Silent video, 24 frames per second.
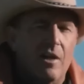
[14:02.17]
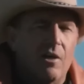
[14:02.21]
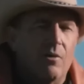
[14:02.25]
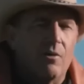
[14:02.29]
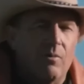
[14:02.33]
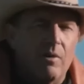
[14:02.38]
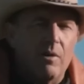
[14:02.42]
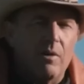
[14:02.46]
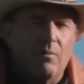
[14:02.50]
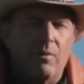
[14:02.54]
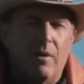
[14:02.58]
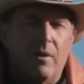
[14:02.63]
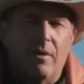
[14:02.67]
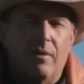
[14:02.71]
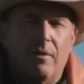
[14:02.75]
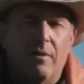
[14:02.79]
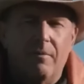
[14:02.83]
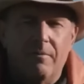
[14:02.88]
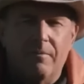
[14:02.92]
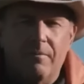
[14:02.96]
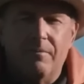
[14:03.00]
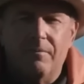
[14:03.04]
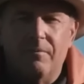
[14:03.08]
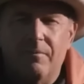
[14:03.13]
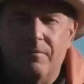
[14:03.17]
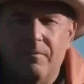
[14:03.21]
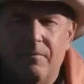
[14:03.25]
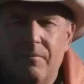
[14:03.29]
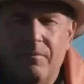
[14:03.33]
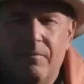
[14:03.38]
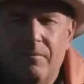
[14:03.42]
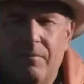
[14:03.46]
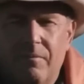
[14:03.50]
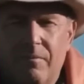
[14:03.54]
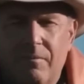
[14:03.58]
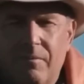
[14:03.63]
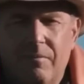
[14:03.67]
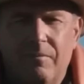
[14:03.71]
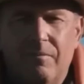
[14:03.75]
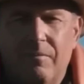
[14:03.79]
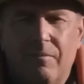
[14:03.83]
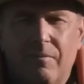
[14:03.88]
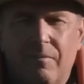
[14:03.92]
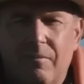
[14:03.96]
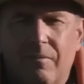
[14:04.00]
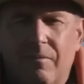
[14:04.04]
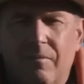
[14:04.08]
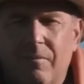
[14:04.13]
of complex factors,
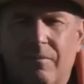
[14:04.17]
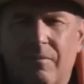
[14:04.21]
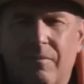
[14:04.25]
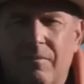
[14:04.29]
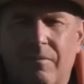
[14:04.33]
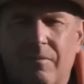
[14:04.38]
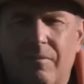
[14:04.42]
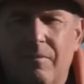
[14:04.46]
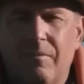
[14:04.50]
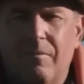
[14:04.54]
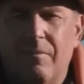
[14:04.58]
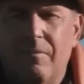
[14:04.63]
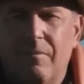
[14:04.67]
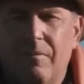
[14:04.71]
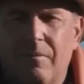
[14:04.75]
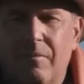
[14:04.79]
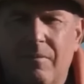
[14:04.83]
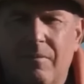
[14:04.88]
blending the demands